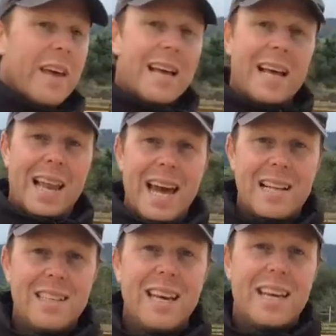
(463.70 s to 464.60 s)
then
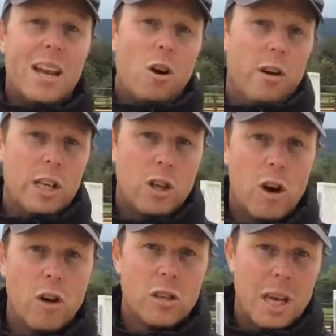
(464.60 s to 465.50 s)
collect it, get it on its
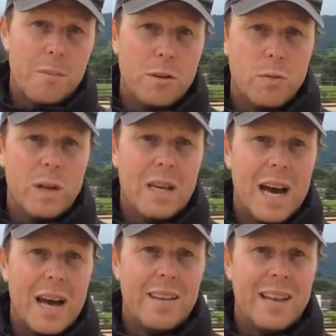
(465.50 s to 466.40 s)
hocks in between your
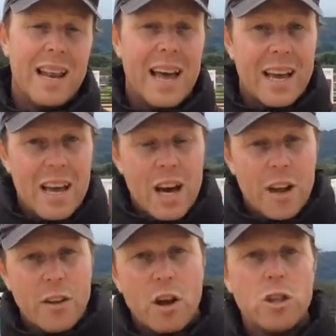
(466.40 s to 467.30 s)
hand and your leg, a
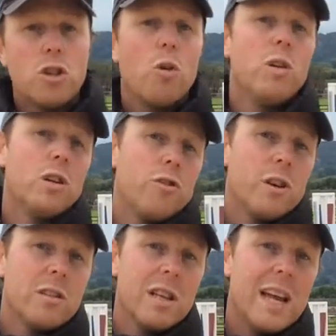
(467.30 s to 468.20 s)
nice schooling
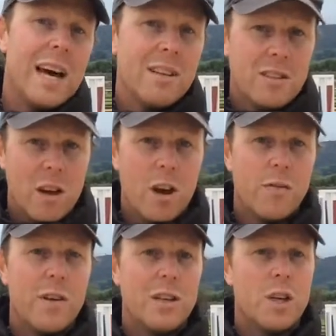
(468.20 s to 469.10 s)
stride to the last,
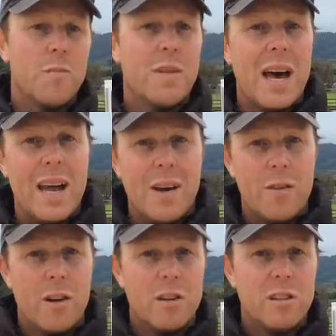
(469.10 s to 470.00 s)
hopefully jump that and have
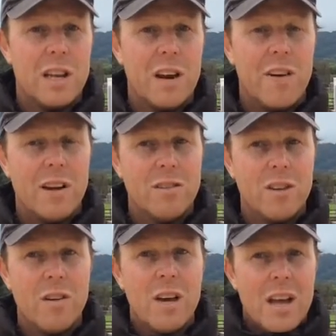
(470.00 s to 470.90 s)
a nice clear round.
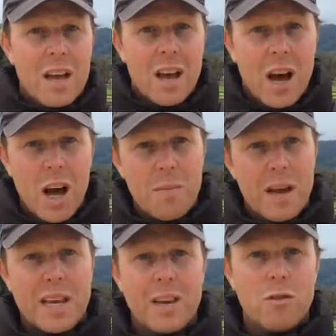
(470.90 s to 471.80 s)
So I hope
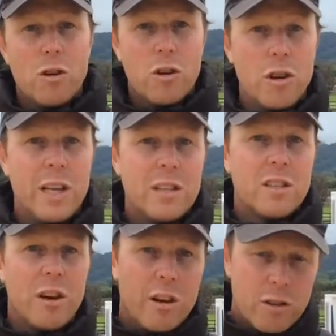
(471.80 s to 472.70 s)
that gives you a good
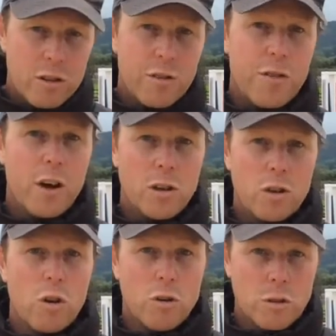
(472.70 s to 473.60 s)
insight to the first
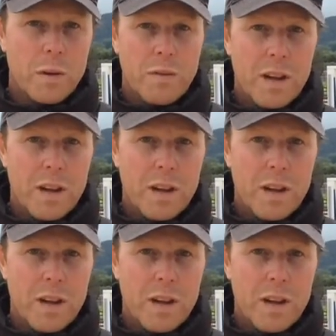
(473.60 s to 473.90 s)
course